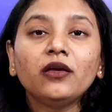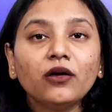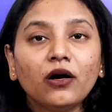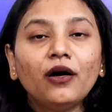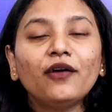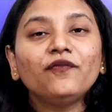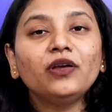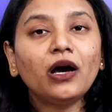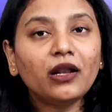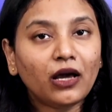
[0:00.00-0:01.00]
Here
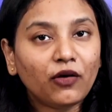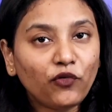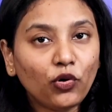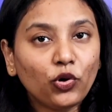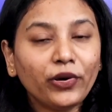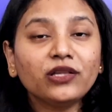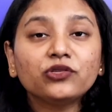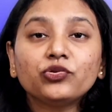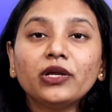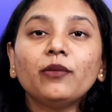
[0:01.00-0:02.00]
we are
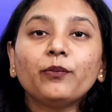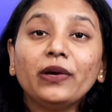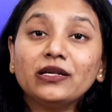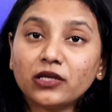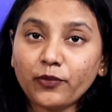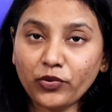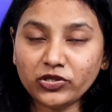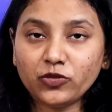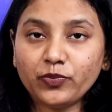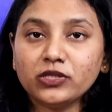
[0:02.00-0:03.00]
following 3 basic
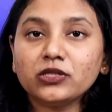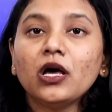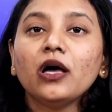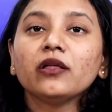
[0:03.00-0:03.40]
principles,